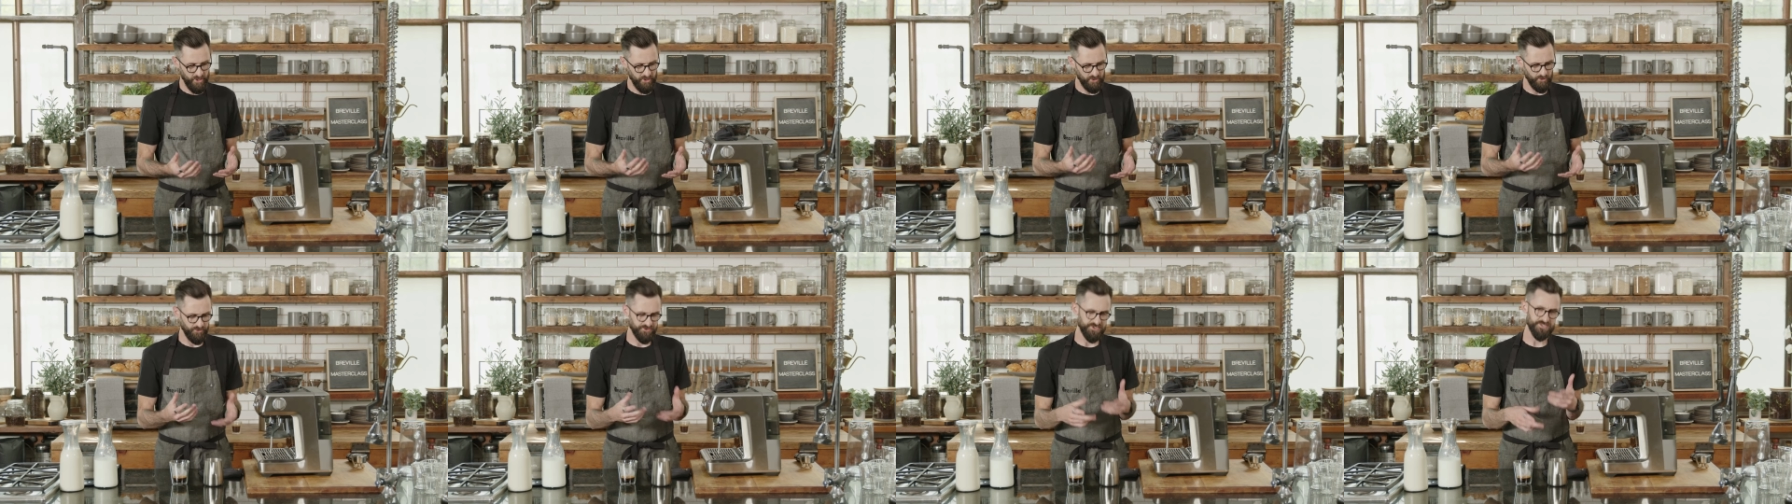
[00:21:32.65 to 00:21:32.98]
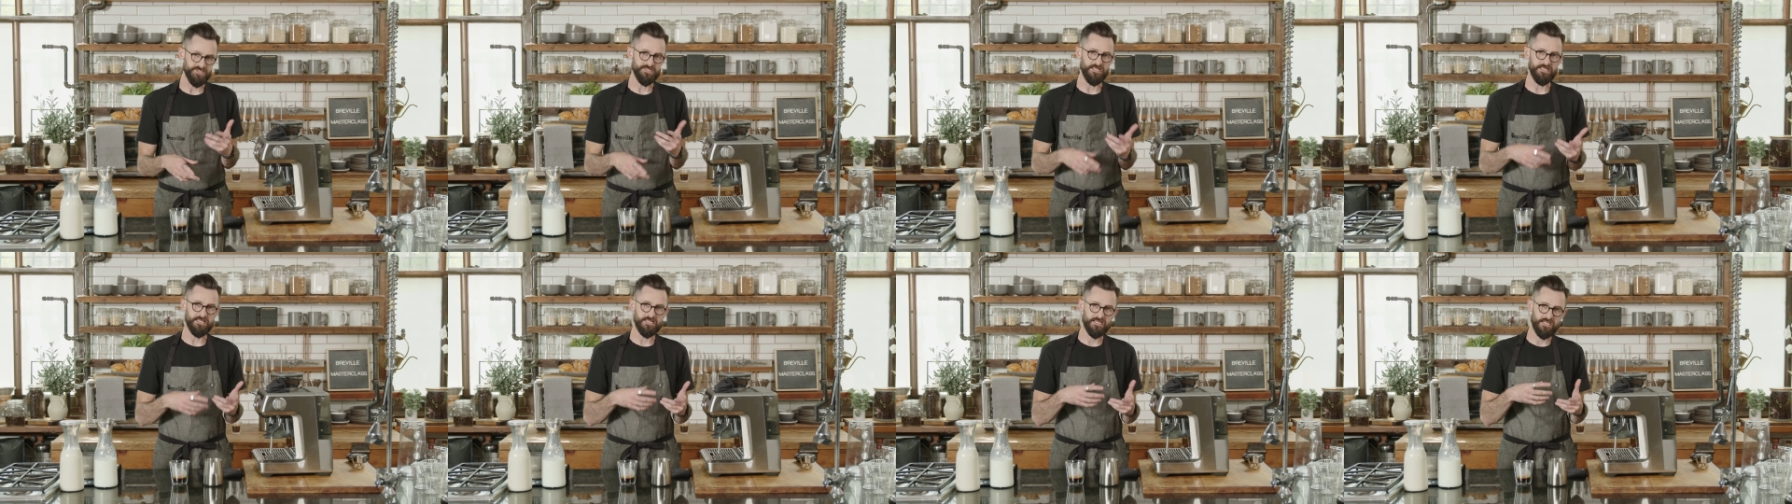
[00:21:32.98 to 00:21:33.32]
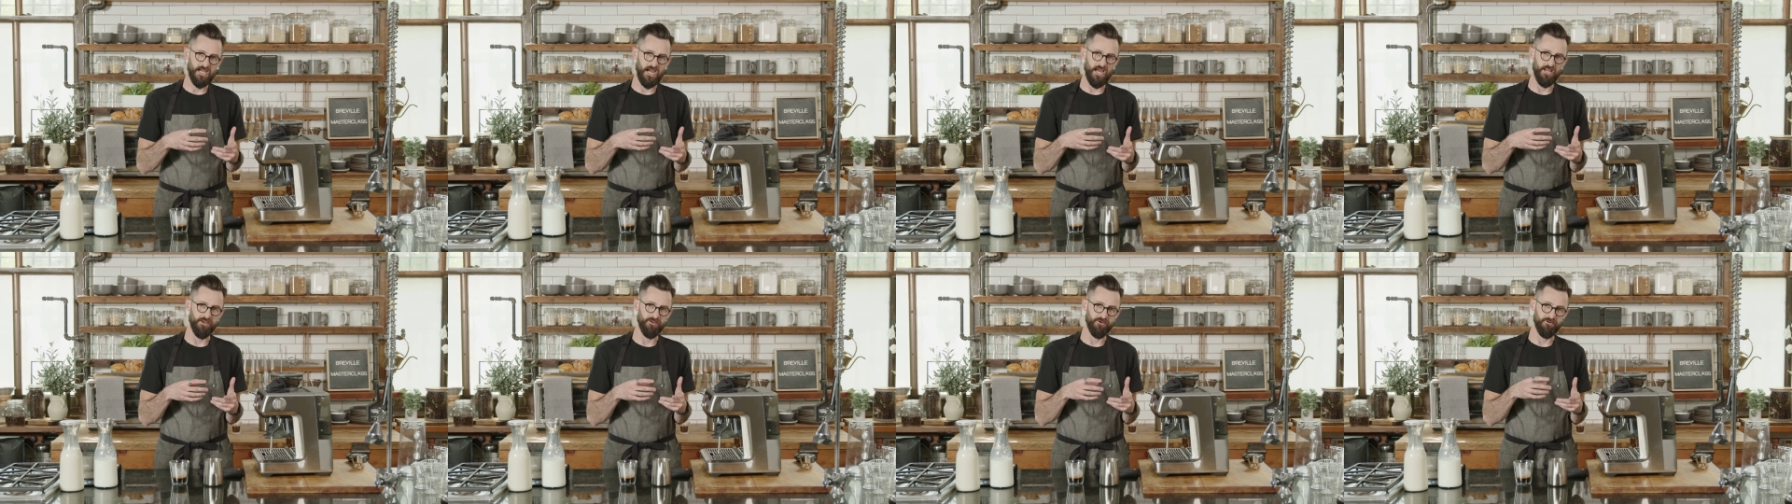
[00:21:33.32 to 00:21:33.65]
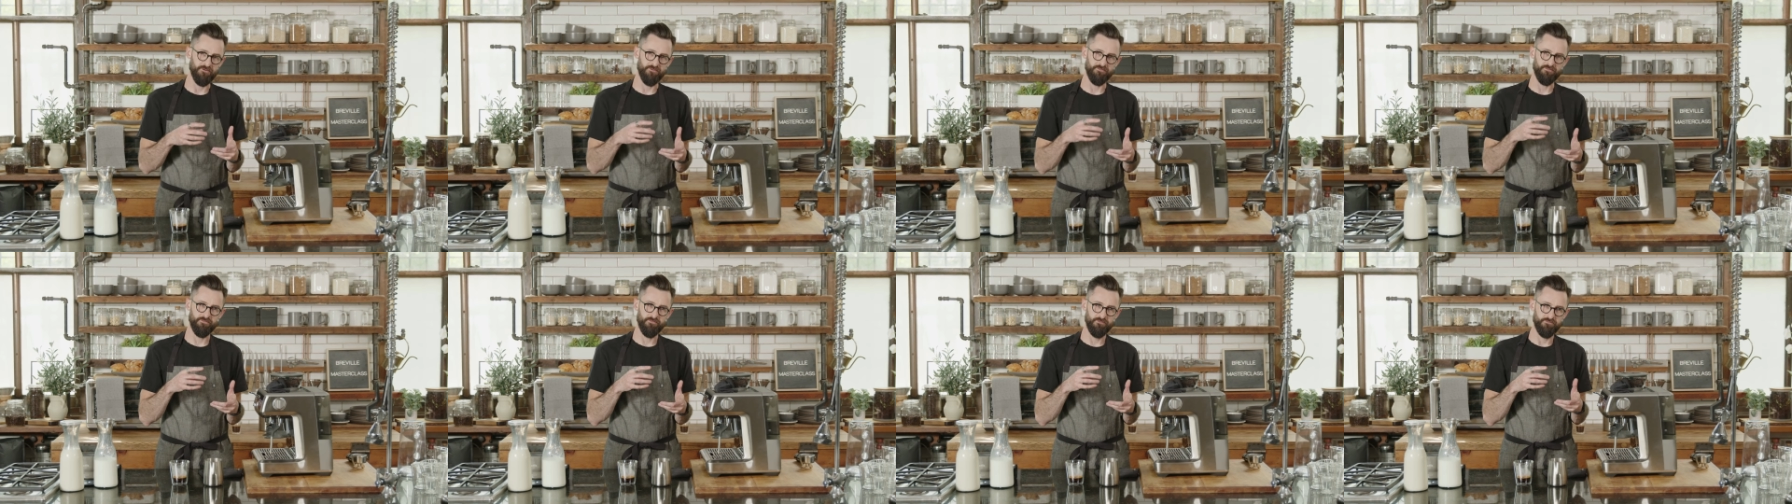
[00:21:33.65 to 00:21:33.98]
You'll just need to kind
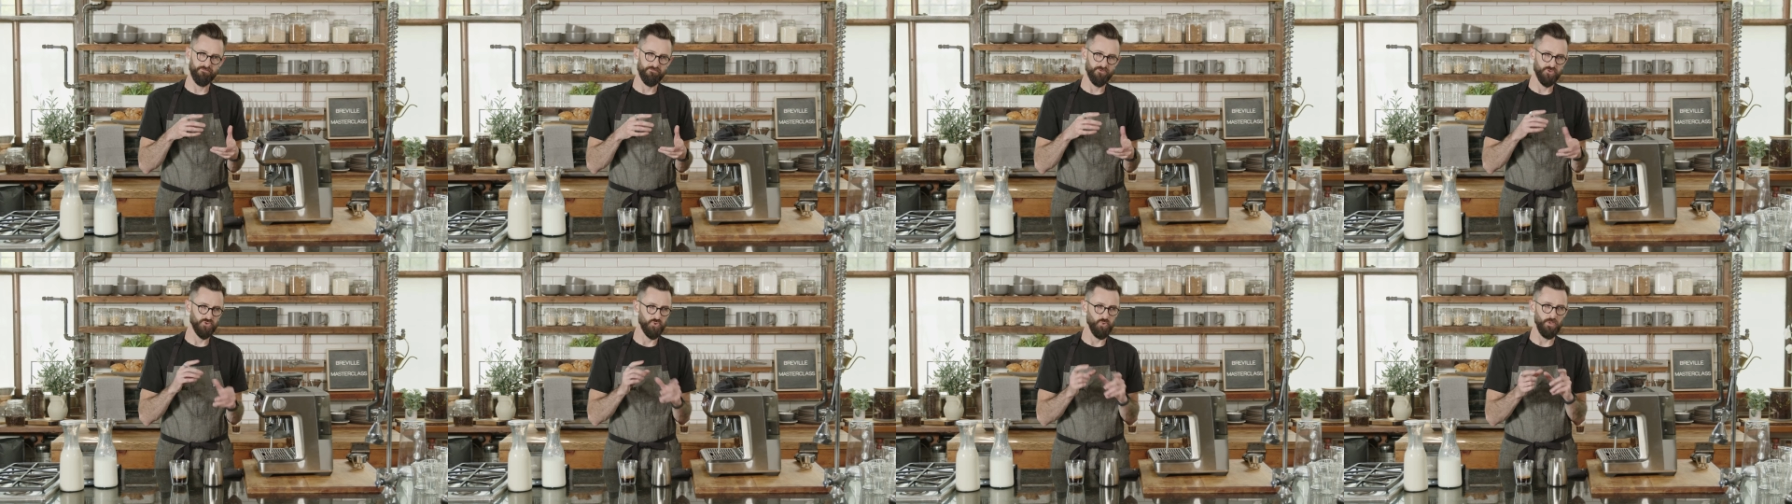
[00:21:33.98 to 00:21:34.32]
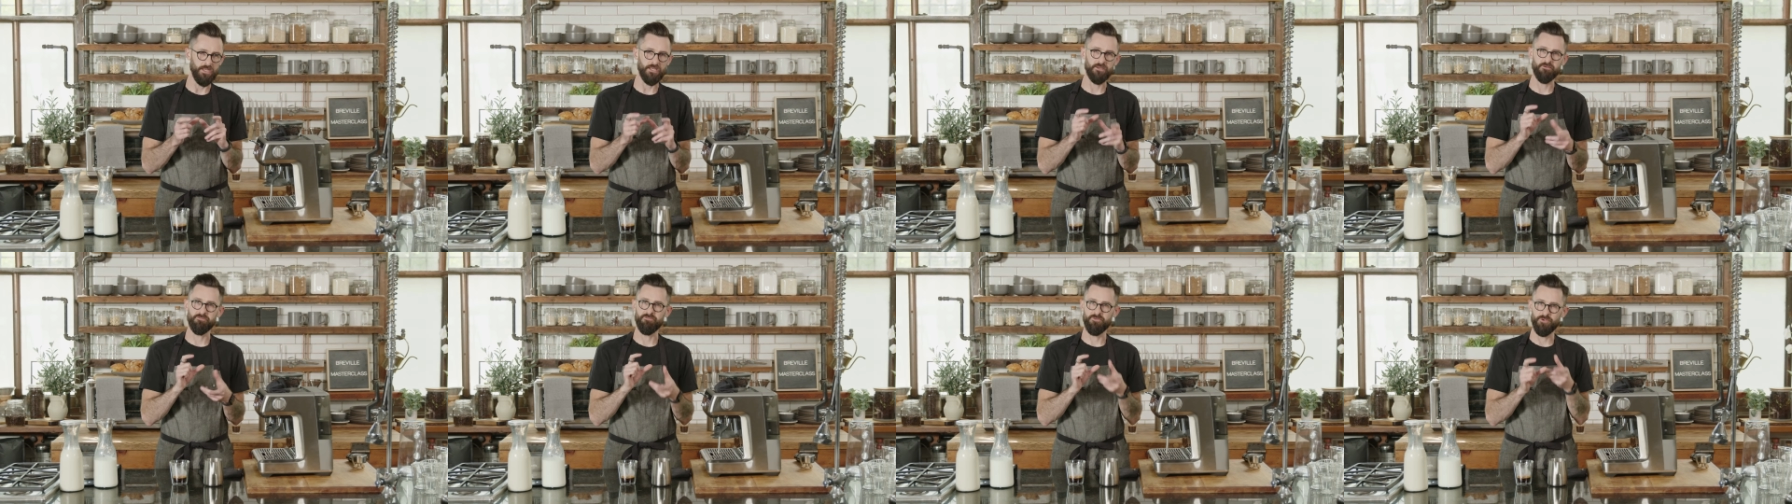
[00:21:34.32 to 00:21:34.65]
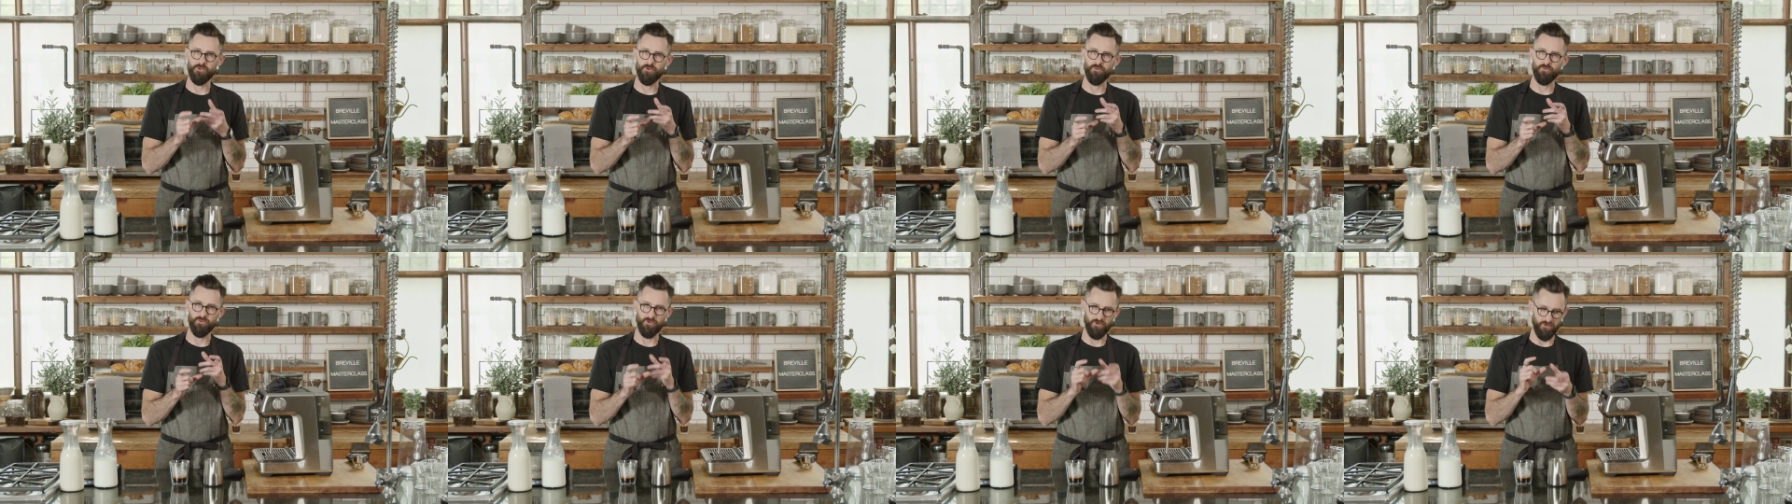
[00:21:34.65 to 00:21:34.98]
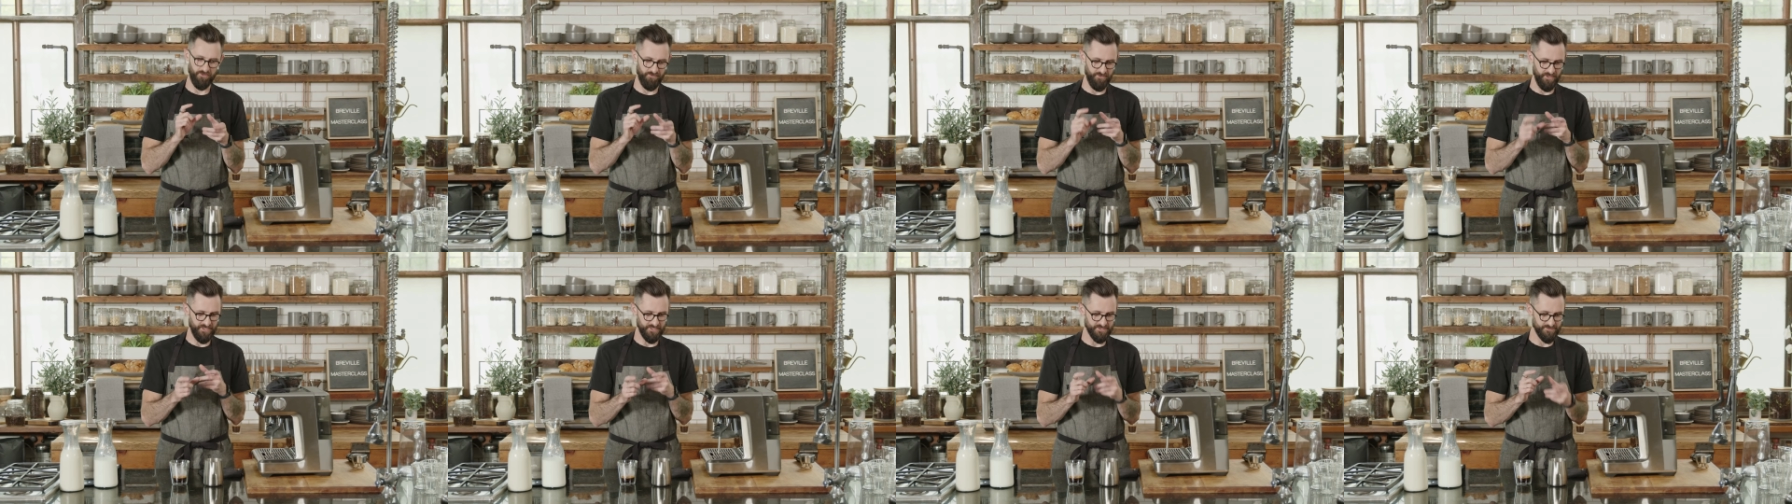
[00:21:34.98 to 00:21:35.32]
of tweak a few little
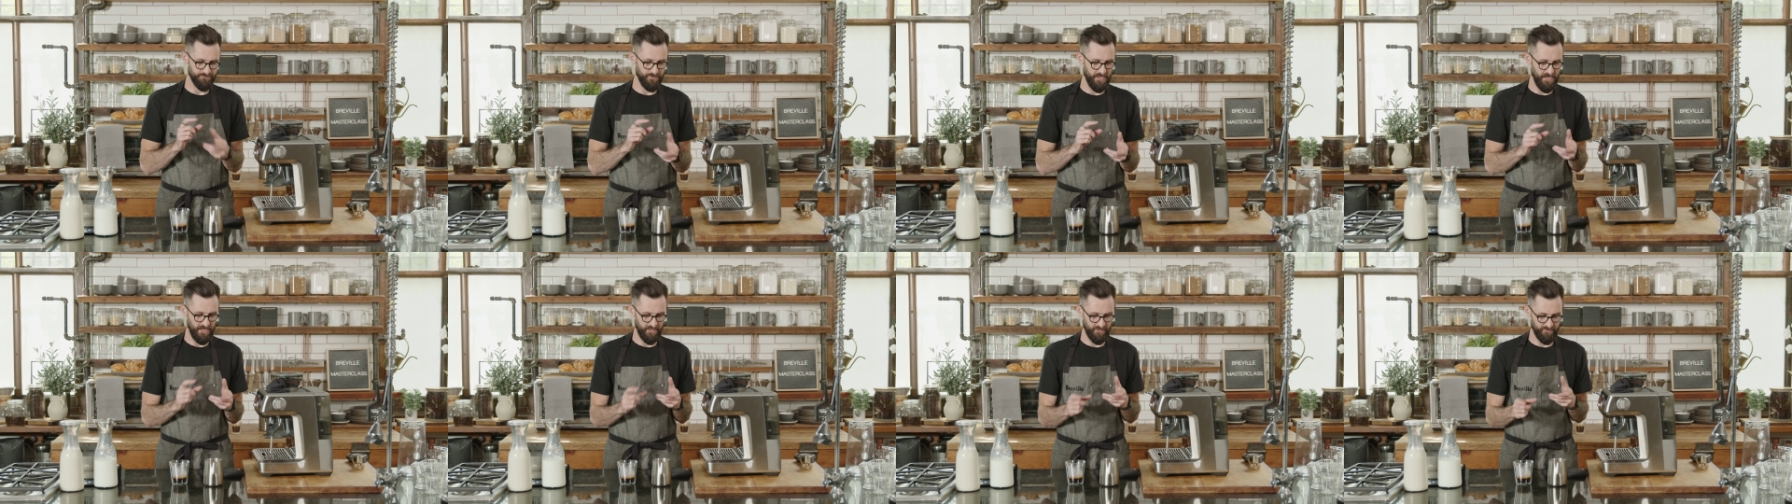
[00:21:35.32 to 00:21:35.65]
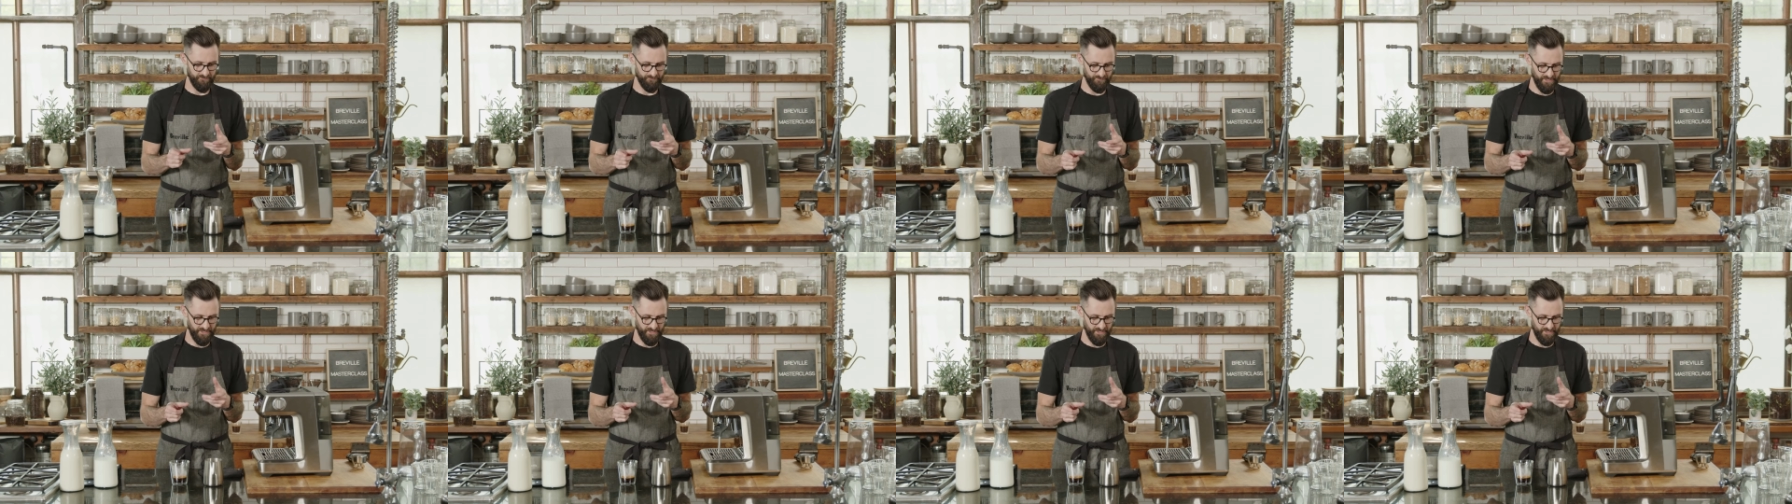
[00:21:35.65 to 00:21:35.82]
things back,